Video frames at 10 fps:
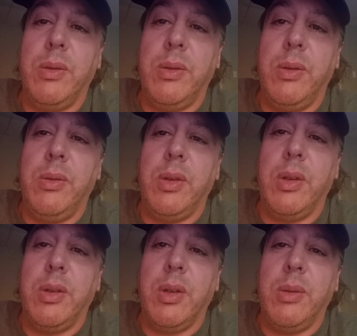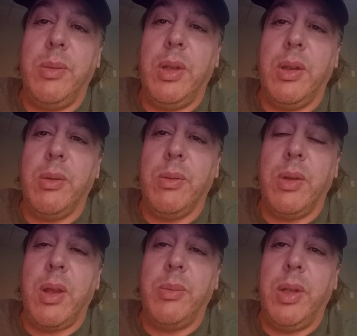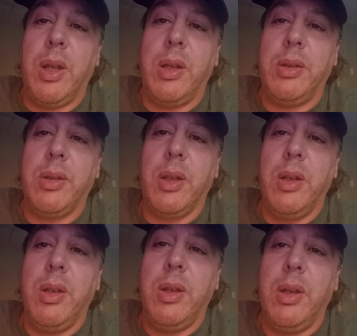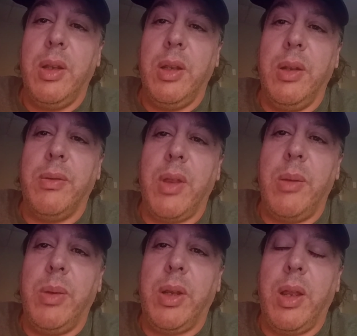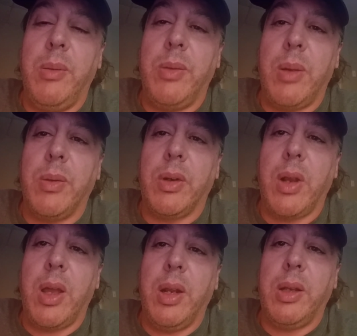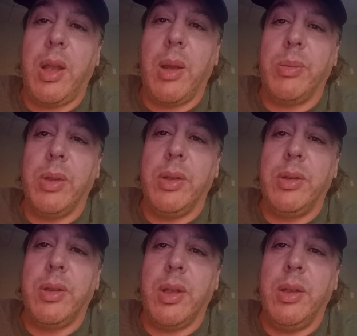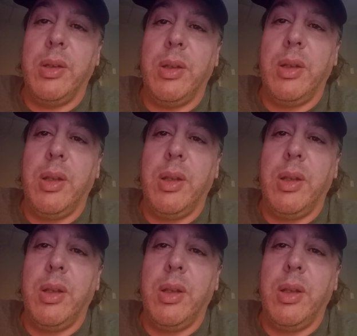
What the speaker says: Union. I mean, wouldn't that be nice if they became democratic, capitalists, and